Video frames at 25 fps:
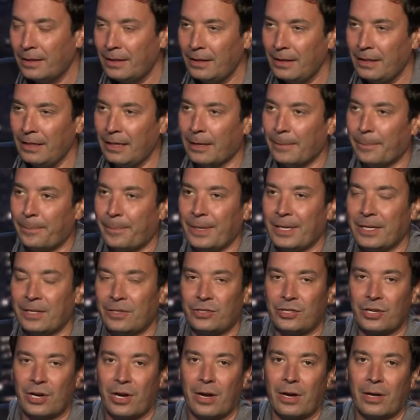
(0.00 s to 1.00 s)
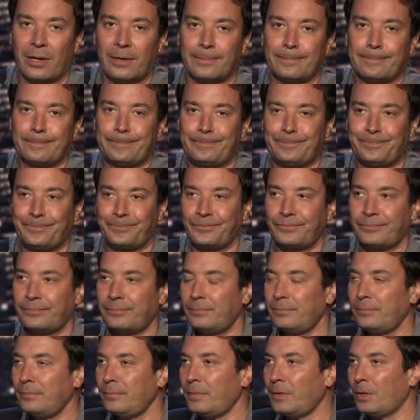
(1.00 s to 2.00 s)
Love Big Sean.
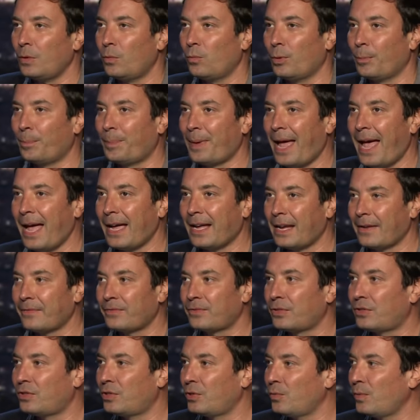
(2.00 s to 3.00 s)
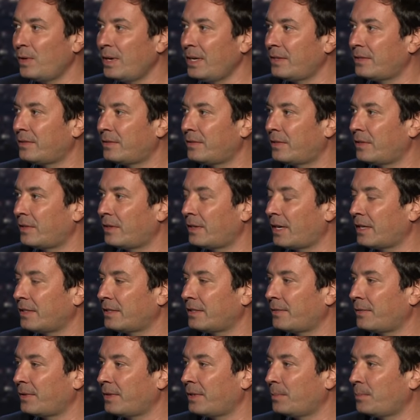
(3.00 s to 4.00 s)
We're back after two weeks. Did you guys
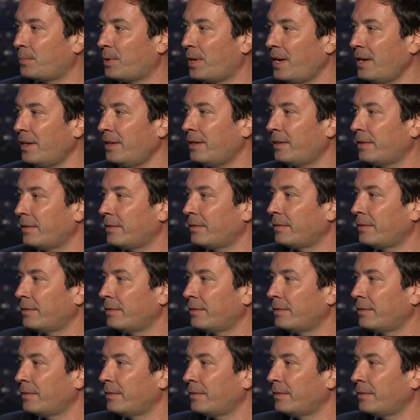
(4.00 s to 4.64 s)
have a good break?